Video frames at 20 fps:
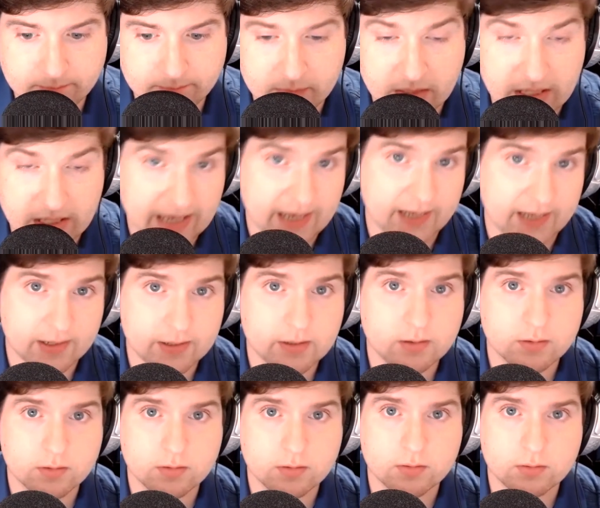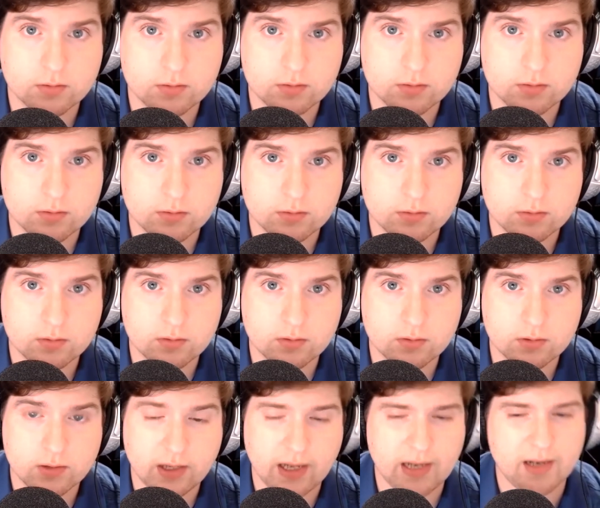Yet,
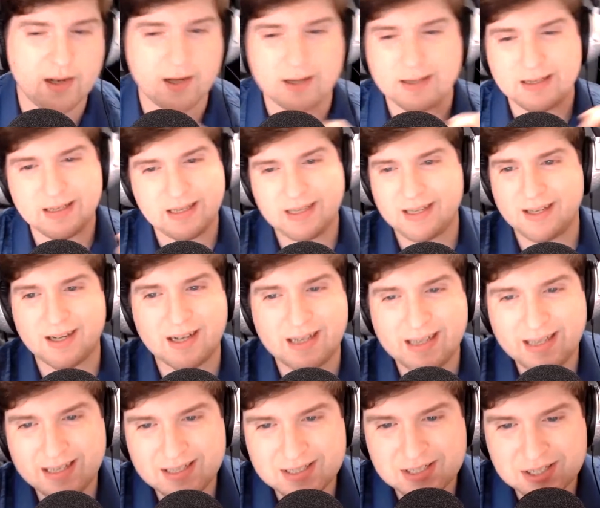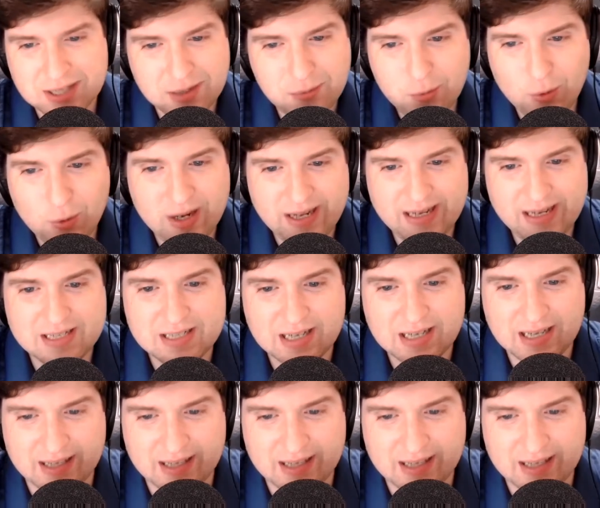and in some ways,